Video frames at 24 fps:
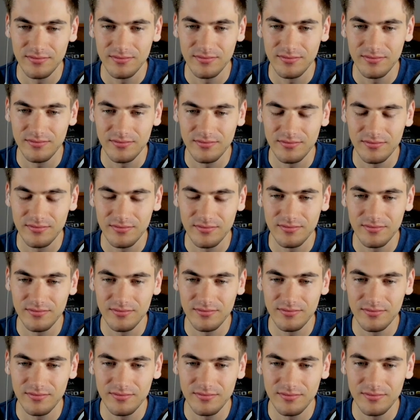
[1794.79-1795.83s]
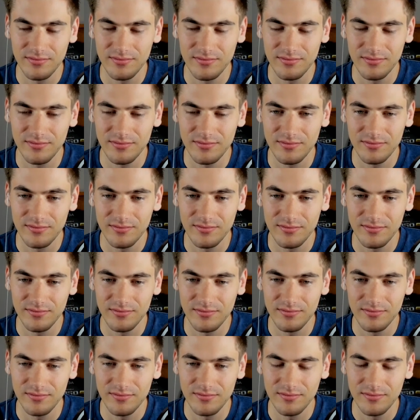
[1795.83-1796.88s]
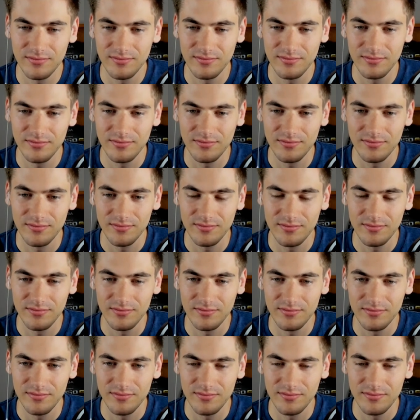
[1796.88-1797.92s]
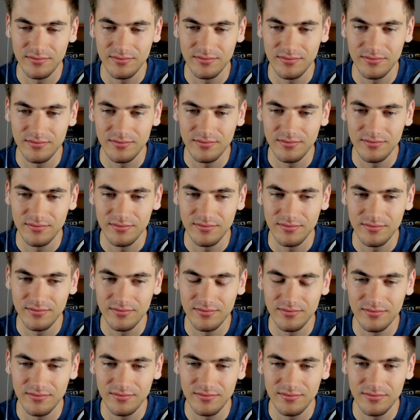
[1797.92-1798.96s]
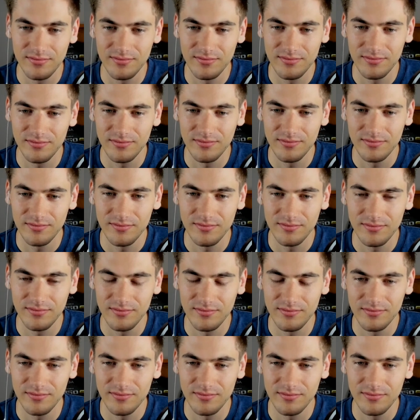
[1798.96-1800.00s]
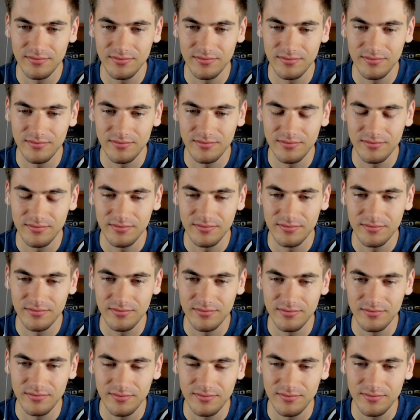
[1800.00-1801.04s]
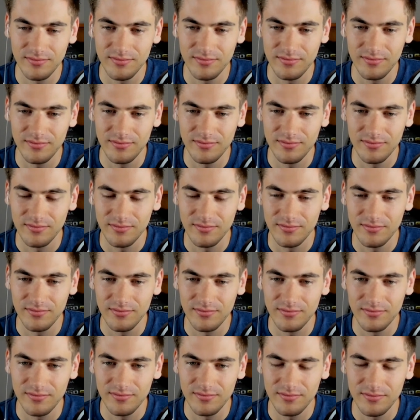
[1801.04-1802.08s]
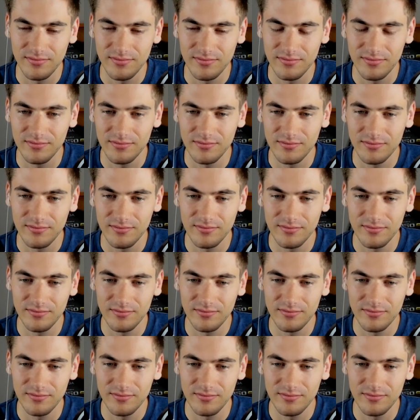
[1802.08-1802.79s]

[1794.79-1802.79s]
The person shown says nothing.